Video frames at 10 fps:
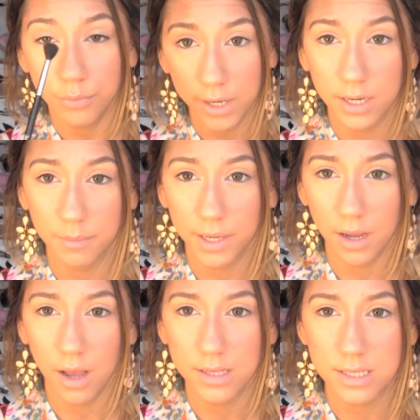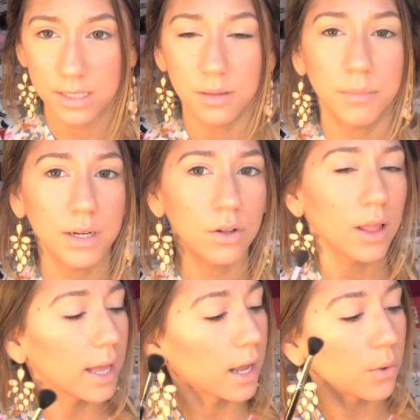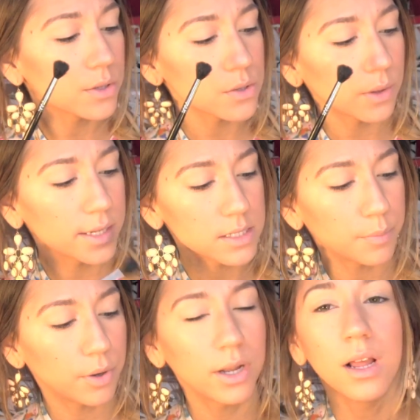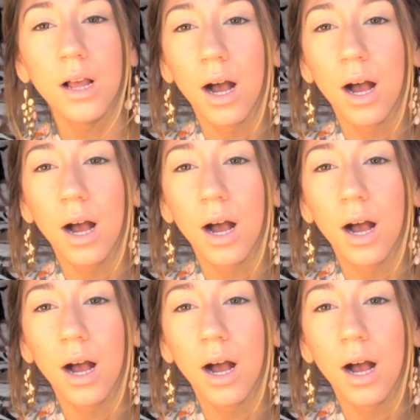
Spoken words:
brighten up my eyes in the middle, and I also like to put